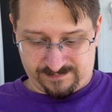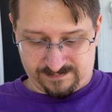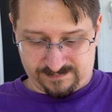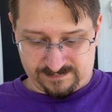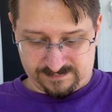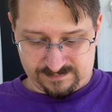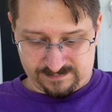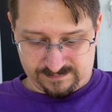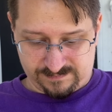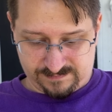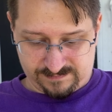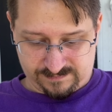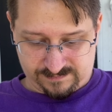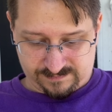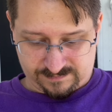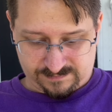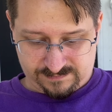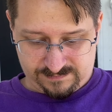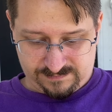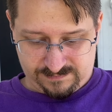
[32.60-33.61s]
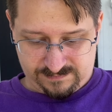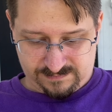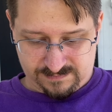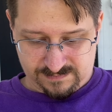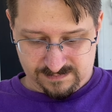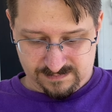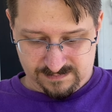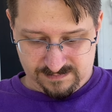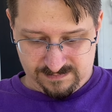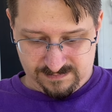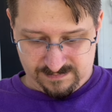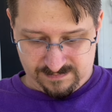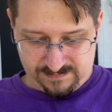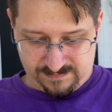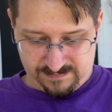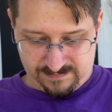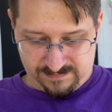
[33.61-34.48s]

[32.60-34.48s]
No one is speaking in this clip.